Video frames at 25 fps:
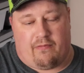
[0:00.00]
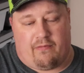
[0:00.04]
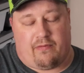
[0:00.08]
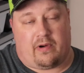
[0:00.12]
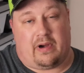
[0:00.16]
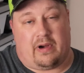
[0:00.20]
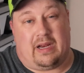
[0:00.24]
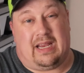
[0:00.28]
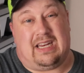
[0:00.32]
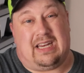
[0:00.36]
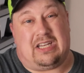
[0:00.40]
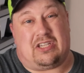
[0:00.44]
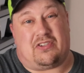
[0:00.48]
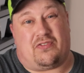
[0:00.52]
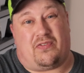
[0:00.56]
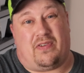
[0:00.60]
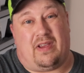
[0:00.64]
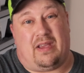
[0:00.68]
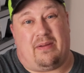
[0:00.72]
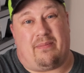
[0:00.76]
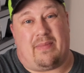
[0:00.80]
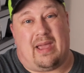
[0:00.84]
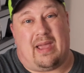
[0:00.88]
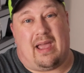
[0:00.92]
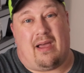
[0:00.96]
for each
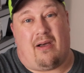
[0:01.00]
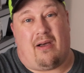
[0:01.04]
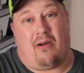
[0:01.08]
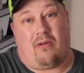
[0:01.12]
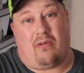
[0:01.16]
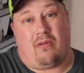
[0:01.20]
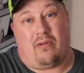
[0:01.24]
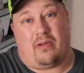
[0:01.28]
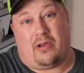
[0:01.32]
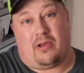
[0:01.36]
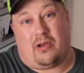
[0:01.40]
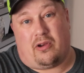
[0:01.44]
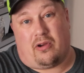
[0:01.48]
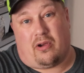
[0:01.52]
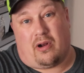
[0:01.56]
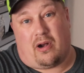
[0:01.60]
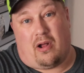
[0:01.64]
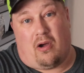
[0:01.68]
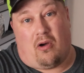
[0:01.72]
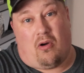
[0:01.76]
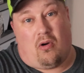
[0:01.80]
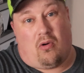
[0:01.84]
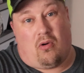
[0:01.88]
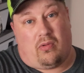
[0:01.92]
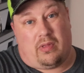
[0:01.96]
female, you're going
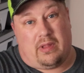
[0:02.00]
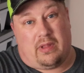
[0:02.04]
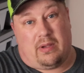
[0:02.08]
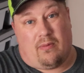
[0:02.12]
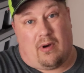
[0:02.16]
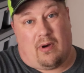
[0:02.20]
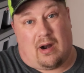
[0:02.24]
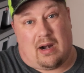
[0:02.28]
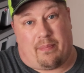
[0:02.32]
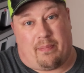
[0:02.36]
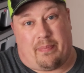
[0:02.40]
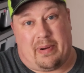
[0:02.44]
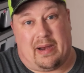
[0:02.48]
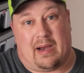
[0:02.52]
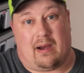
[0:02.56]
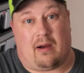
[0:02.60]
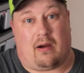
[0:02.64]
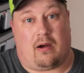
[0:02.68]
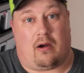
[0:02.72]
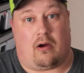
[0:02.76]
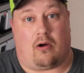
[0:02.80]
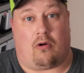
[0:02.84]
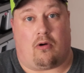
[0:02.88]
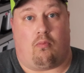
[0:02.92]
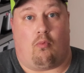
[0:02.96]
to only want to
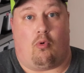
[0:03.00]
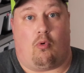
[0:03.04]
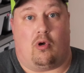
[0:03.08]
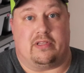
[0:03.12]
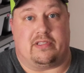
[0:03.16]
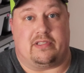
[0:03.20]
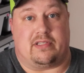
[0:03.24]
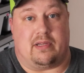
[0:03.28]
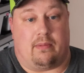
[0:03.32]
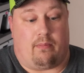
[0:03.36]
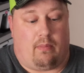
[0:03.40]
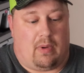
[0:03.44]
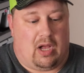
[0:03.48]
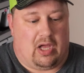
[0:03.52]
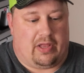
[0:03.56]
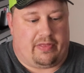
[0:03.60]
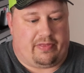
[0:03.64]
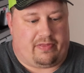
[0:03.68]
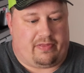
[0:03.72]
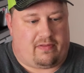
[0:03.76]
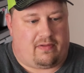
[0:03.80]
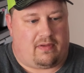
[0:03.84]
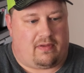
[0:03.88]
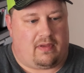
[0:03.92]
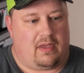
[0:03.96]
pair her once a
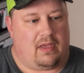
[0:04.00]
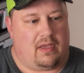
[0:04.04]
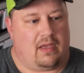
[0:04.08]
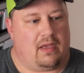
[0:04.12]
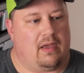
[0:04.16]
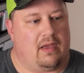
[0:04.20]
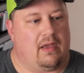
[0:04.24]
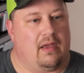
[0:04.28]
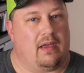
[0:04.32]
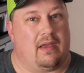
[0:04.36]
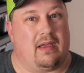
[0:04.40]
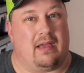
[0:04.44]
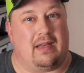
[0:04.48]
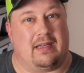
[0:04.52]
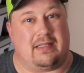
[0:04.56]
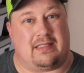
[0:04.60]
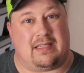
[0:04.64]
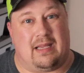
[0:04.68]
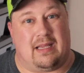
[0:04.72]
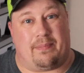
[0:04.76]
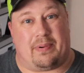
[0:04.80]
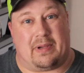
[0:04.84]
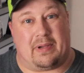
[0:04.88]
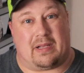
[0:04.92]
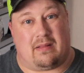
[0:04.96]
month. And
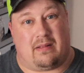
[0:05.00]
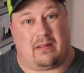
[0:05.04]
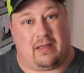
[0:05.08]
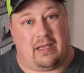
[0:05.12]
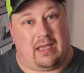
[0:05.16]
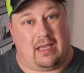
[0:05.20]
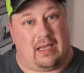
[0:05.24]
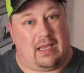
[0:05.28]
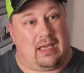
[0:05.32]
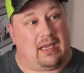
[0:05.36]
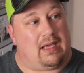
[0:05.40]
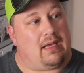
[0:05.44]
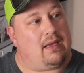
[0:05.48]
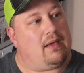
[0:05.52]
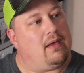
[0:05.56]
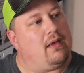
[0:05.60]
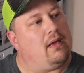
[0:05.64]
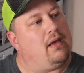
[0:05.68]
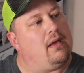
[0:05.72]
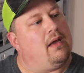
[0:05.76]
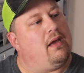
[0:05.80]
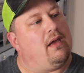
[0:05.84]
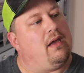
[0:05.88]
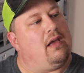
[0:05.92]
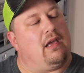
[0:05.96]
typically,
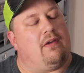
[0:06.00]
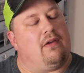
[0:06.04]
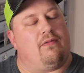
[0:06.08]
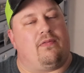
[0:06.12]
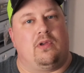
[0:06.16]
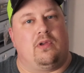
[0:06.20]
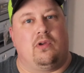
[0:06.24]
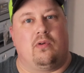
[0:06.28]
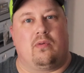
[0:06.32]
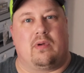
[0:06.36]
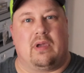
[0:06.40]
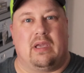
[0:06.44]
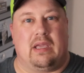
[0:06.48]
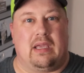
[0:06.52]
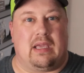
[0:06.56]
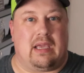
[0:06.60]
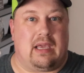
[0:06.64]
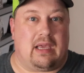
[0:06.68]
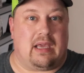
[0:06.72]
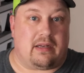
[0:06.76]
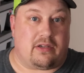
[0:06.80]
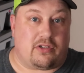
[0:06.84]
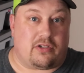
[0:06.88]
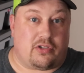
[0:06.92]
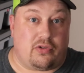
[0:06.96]
if you can
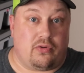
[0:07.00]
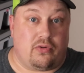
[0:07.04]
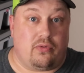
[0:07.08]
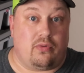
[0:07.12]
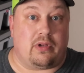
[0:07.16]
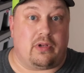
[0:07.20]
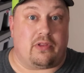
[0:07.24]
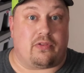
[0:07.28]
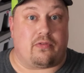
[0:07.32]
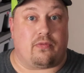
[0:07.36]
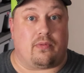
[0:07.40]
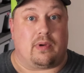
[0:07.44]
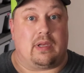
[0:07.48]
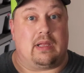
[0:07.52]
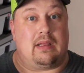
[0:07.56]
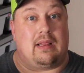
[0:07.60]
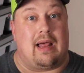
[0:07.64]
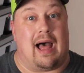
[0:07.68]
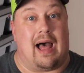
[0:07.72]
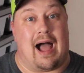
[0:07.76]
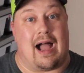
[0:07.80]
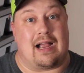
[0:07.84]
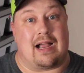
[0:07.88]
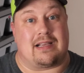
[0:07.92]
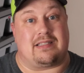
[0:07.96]
get 2 to 3
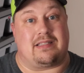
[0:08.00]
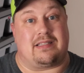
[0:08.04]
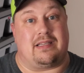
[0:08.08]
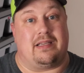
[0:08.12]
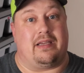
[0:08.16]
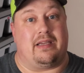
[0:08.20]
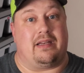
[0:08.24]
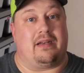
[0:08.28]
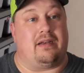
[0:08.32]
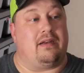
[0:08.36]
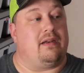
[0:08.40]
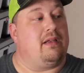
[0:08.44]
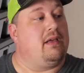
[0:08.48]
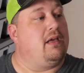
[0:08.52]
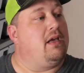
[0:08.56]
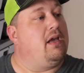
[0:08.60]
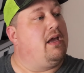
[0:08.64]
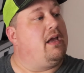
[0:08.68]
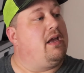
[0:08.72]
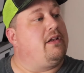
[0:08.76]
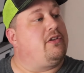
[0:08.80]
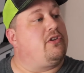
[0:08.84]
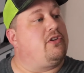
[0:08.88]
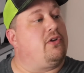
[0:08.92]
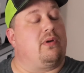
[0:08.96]
locks in
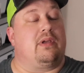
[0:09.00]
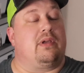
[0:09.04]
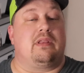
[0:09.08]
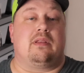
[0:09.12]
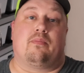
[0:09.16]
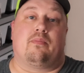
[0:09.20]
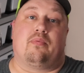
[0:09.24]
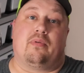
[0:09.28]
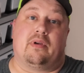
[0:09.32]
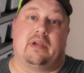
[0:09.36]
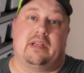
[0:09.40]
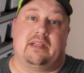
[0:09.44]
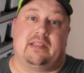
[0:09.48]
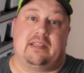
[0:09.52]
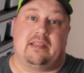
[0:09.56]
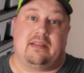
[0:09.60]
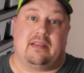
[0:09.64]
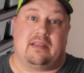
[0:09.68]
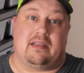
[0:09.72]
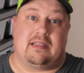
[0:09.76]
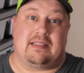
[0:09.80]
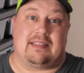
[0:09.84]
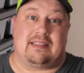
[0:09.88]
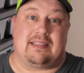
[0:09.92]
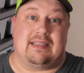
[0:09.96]
during the
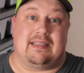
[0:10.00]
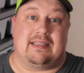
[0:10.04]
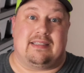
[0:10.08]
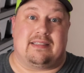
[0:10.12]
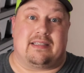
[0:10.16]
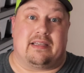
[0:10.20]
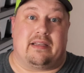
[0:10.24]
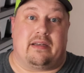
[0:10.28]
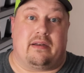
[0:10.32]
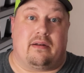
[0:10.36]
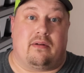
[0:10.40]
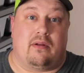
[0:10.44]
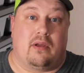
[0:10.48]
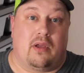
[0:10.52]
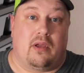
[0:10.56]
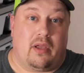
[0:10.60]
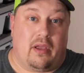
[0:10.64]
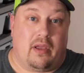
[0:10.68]
breeding season